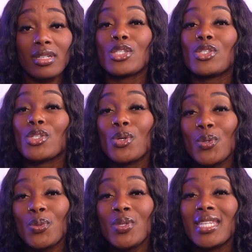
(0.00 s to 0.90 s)

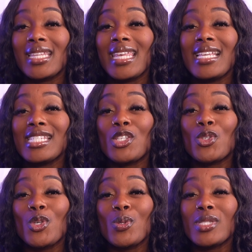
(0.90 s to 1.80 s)
Soon, the things that
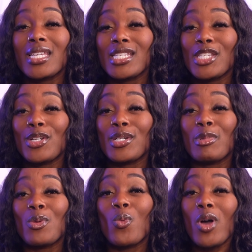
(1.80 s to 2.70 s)
you used to consider to
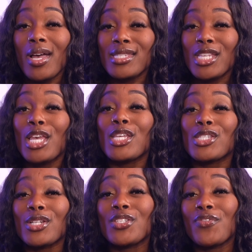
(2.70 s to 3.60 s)
be wants
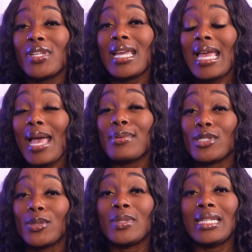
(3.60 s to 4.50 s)
start to feel like
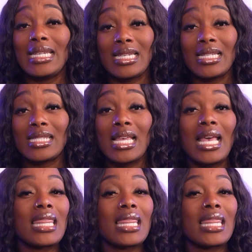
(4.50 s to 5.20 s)
absolute needs.